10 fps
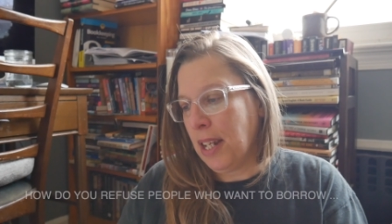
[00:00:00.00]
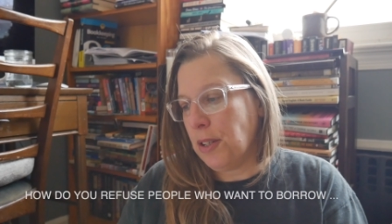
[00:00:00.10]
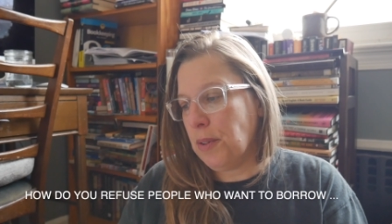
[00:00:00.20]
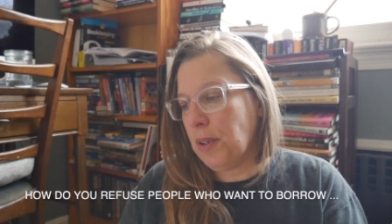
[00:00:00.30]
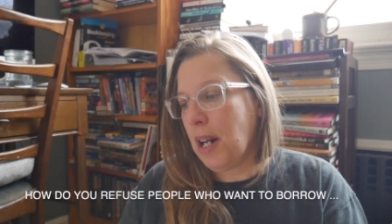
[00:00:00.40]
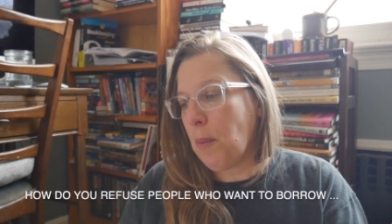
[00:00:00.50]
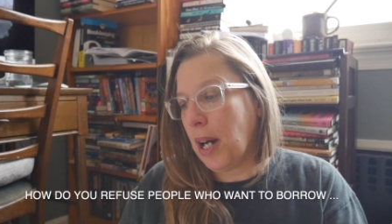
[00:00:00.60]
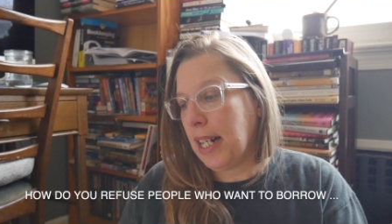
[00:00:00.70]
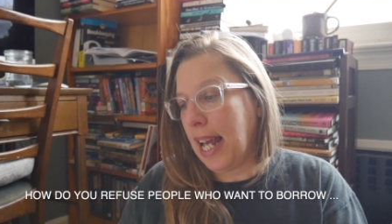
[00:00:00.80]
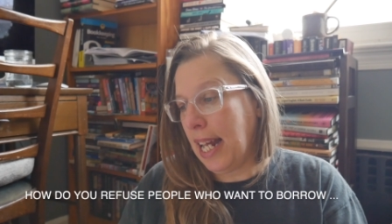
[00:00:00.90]
You do not
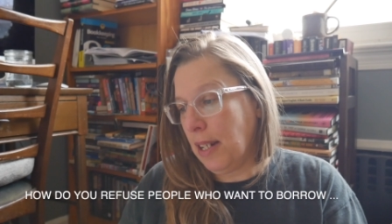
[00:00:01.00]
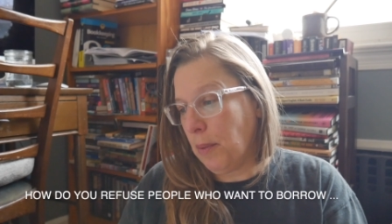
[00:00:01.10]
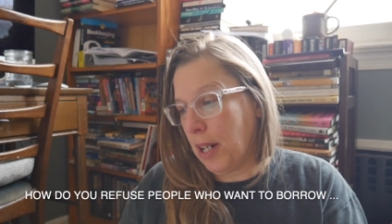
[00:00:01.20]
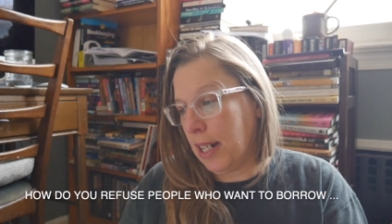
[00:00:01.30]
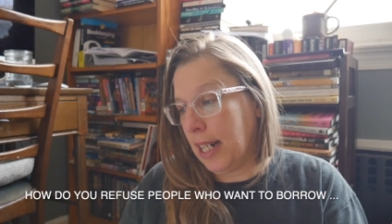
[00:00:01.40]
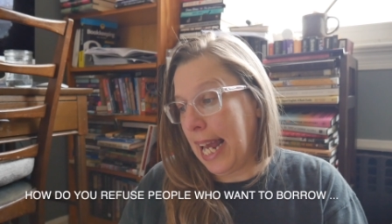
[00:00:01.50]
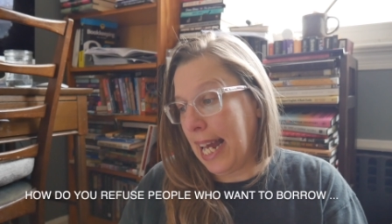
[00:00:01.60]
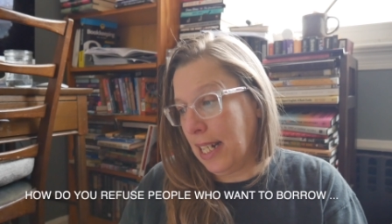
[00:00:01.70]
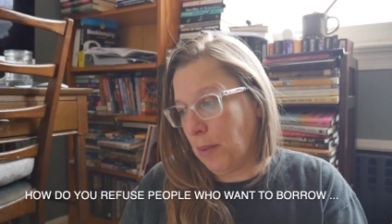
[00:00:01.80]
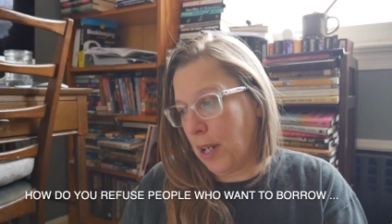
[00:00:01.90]
want anyone,
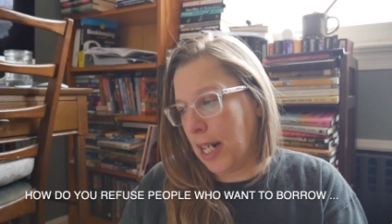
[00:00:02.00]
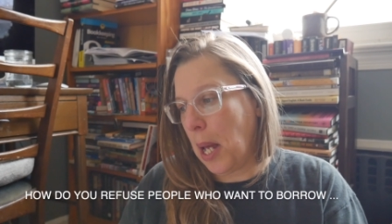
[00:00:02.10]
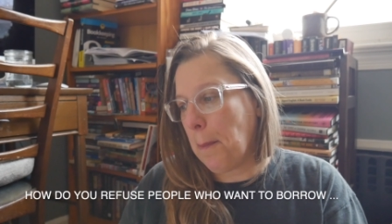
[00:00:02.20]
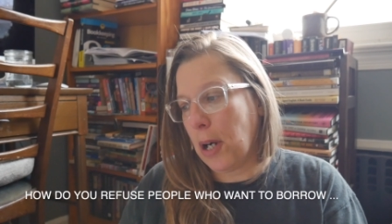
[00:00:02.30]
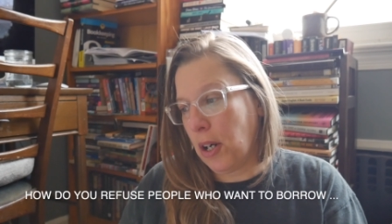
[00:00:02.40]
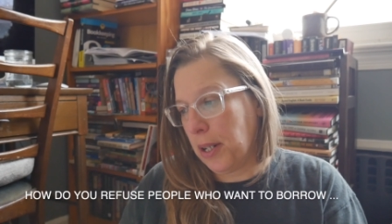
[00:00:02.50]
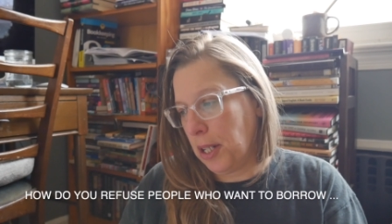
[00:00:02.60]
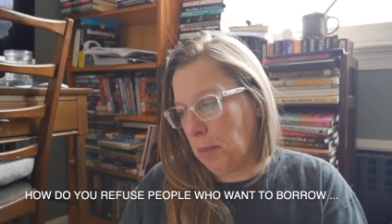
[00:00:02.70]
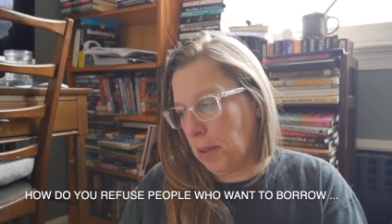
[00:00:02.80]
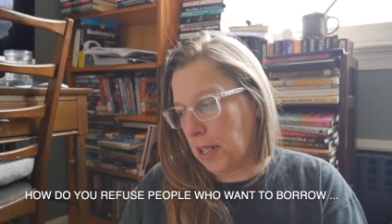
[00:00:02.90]
anyone borrowing
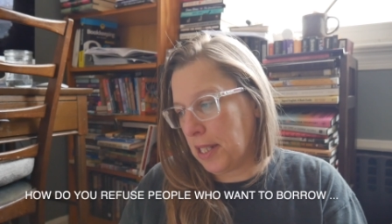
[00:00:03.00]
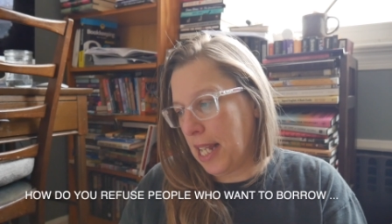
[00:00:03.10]
your books.